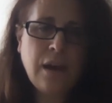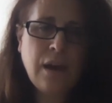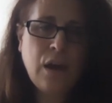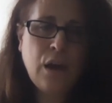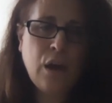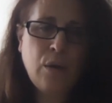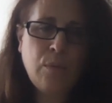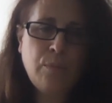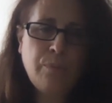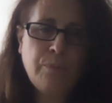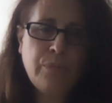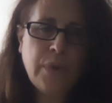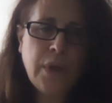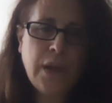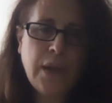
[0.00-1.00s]
And
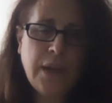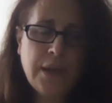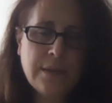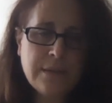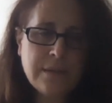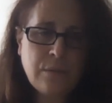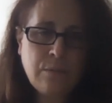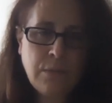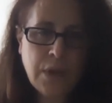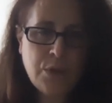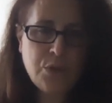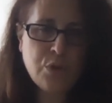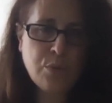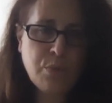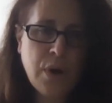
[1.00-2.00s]
hit some
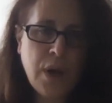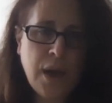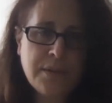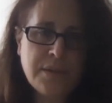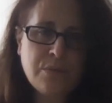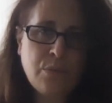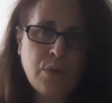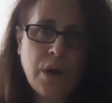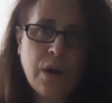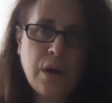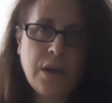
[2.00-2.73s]
major press, where